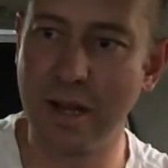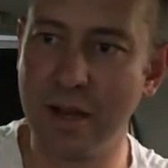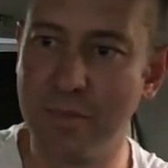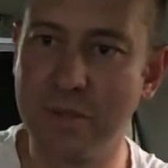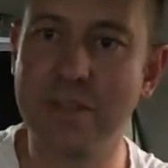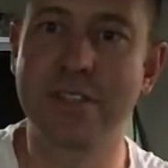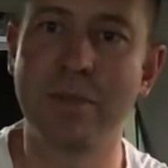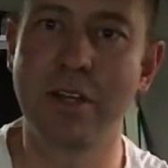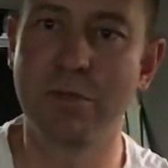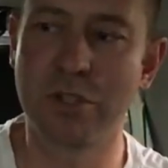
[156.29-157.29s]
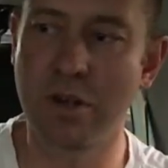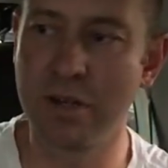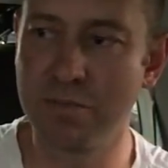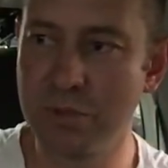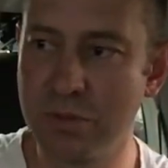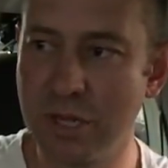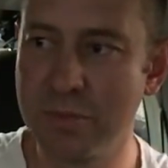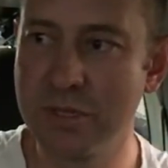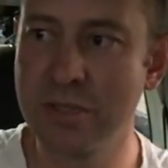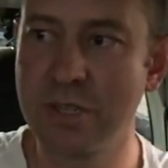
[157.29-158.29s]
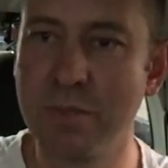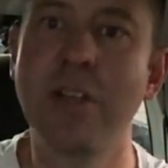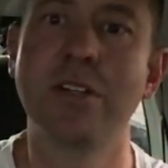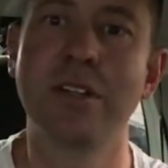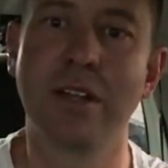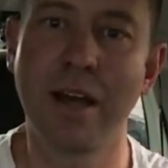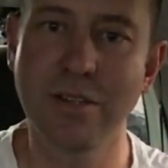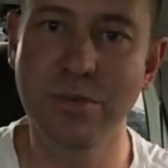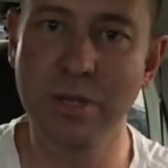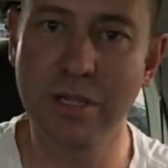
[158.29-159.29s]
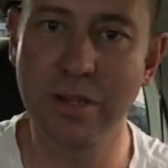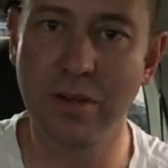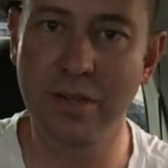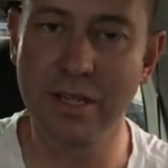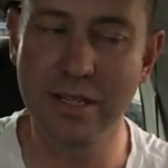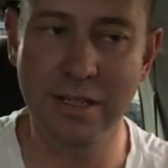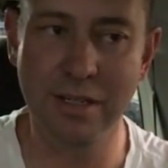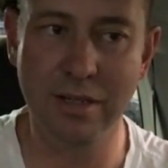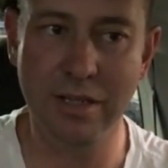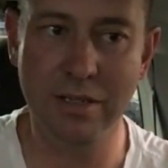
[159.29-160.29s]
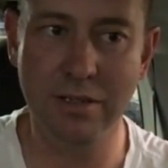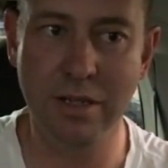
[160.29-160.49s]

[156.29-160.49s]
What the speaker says: It's something I'm trying to build up. Since I mentioned it last week on here, it